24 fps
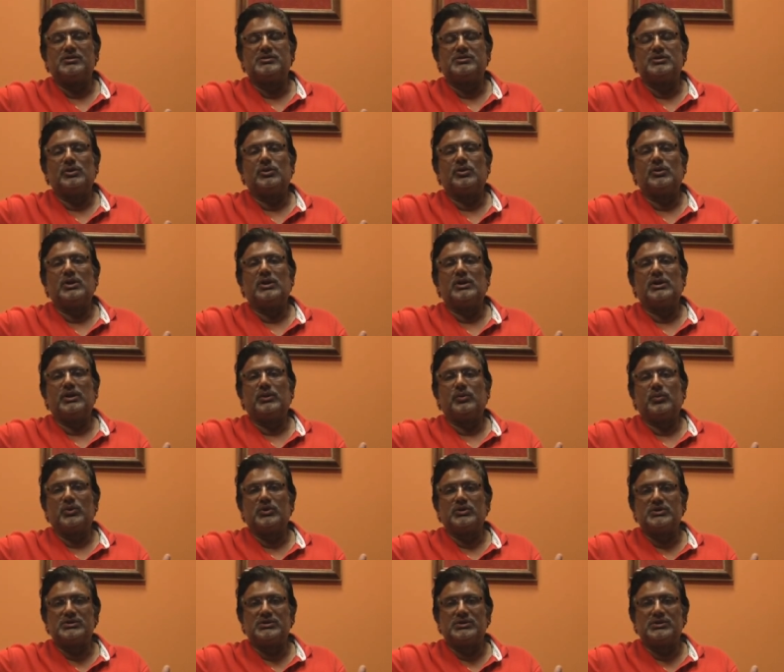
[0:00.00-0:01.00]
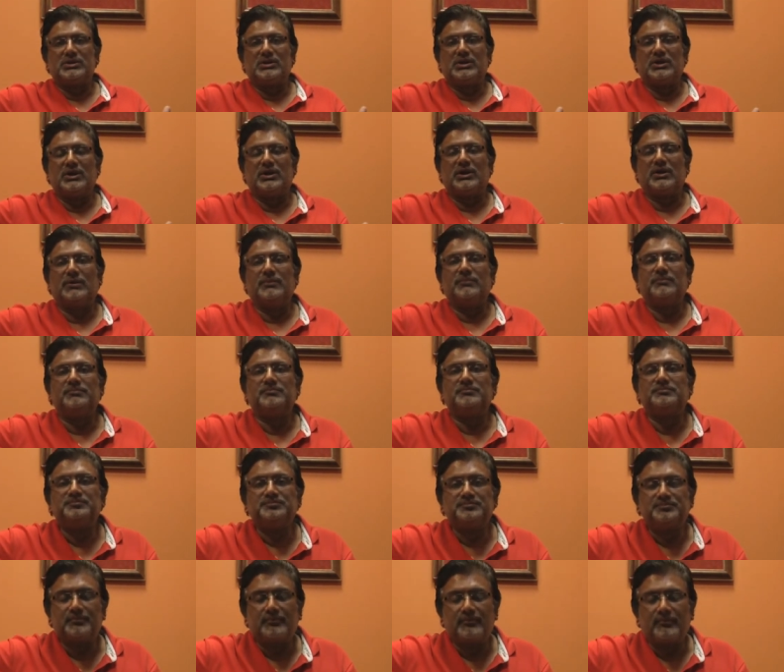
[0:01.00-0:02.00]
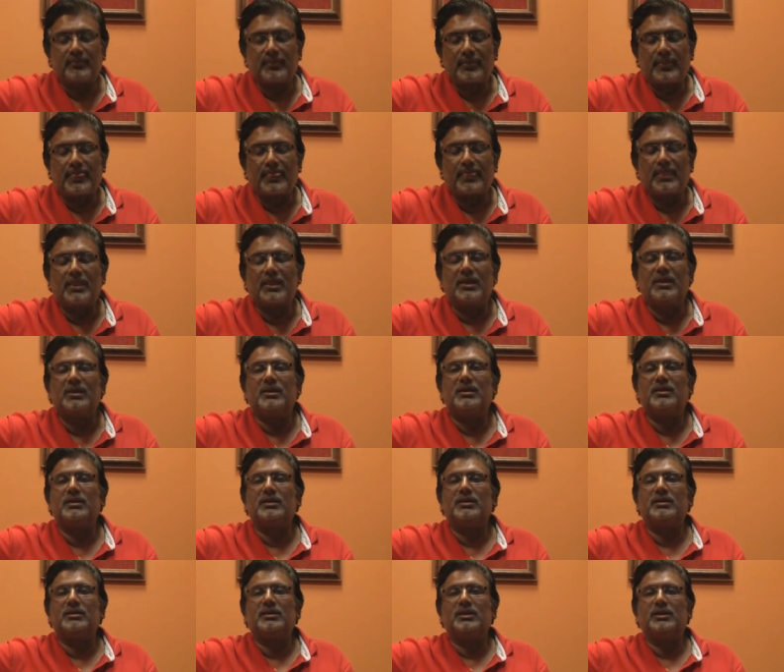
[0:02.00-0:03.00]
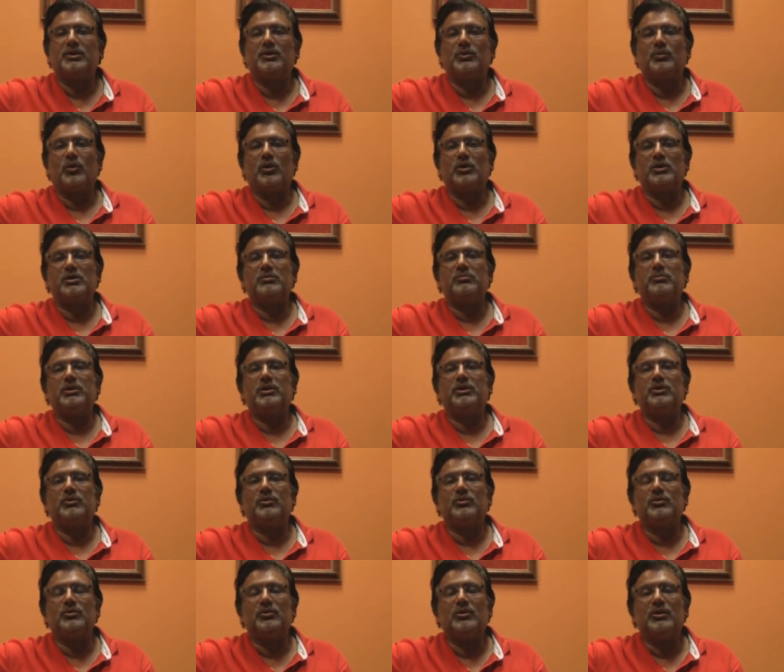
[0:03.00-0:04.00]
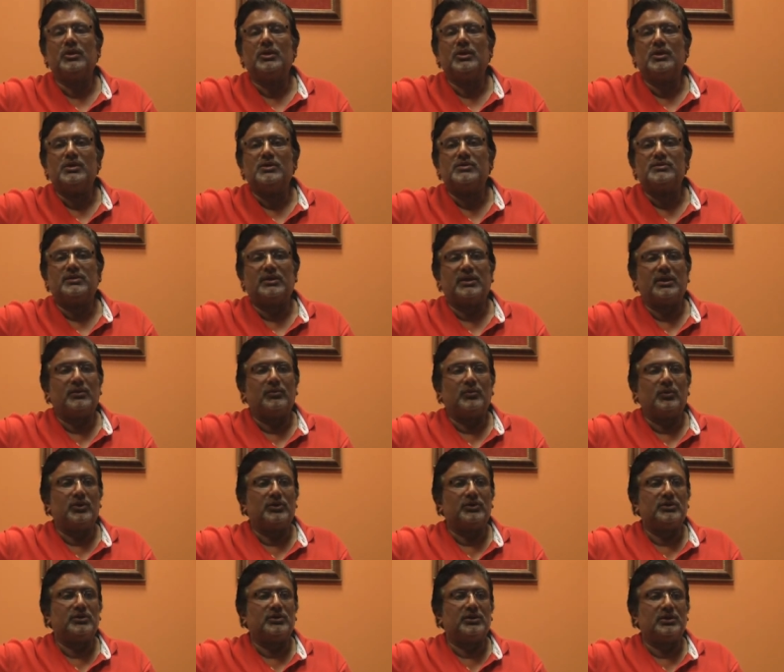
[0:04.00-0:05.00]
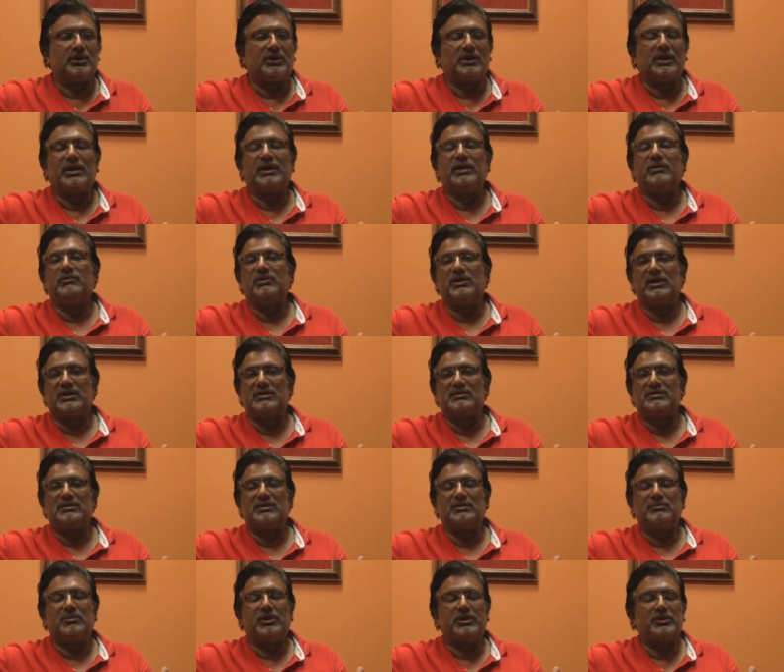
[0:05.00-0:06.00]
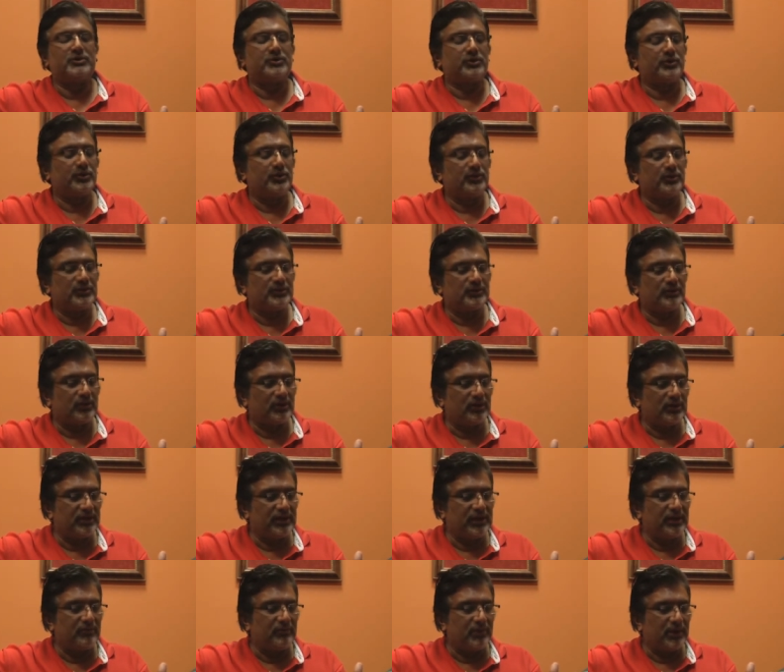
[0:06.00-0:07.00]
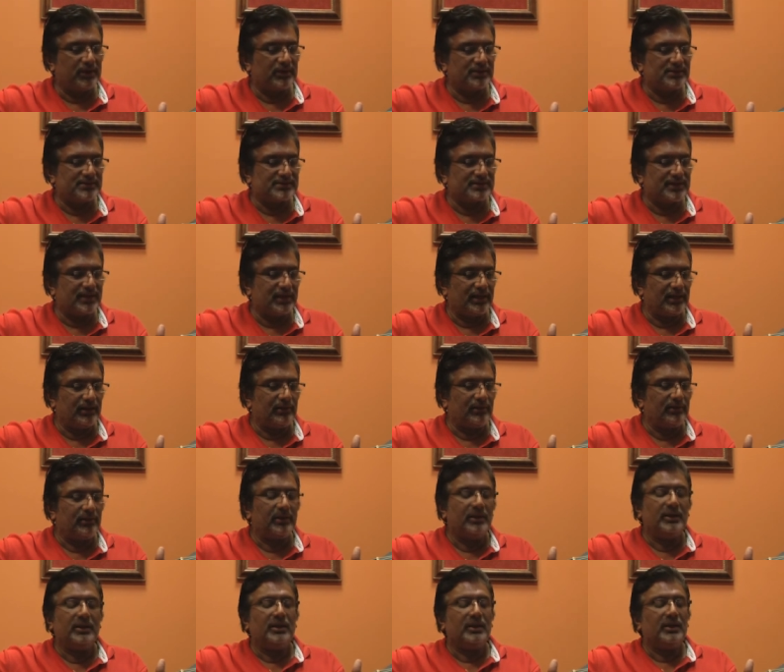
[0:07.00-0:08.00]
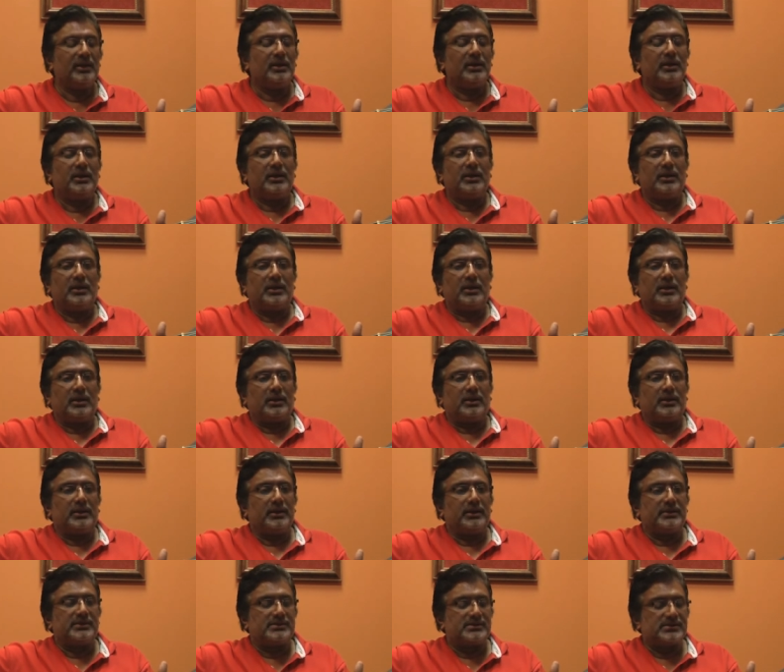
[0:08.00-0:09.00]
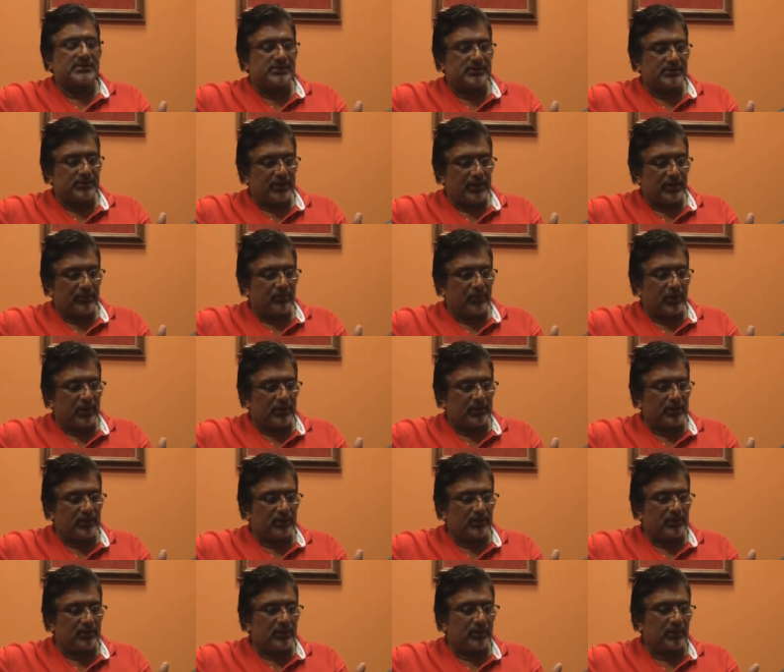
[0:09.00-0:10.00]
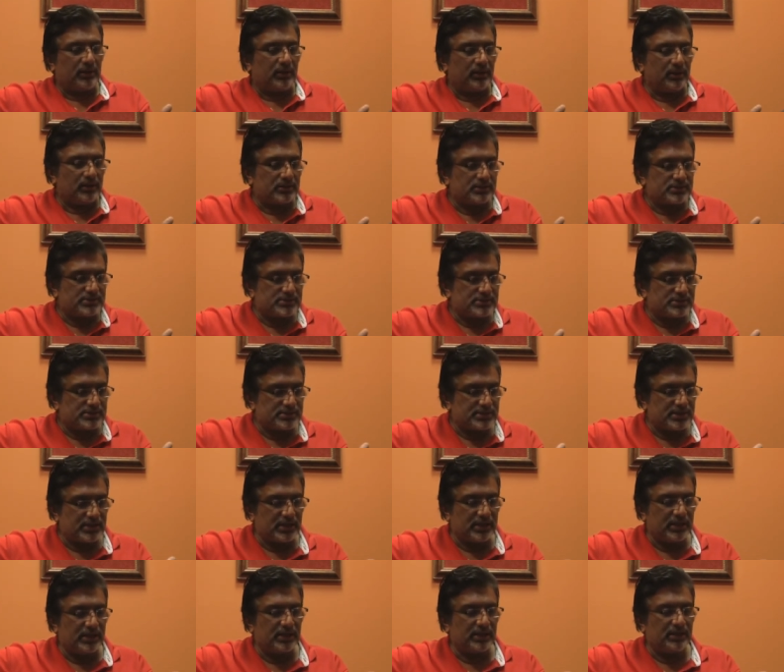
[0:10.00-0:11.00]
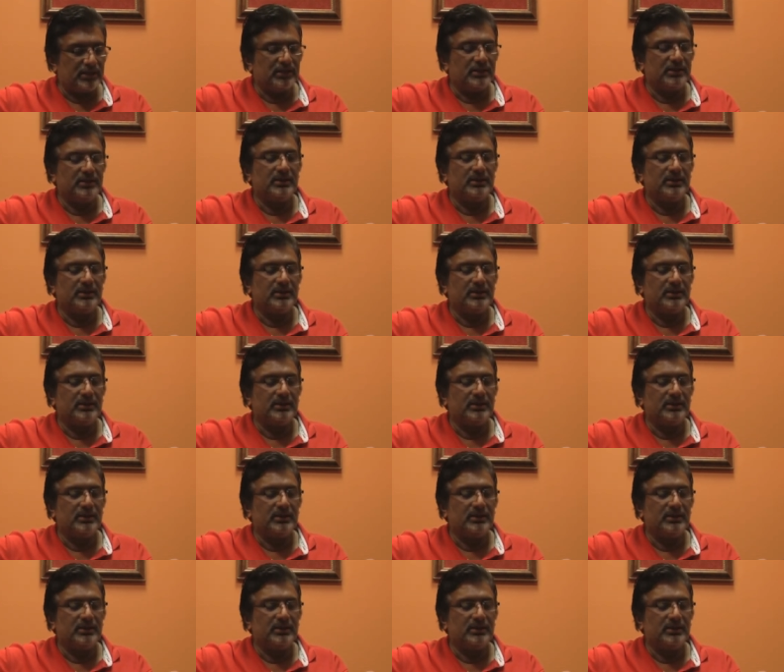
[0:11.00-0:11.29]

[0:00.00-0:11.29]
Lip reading: sloka that was that he wanted me to sing was Harivarasanam. I'll show you this on a D minor scale. It's D minor, C,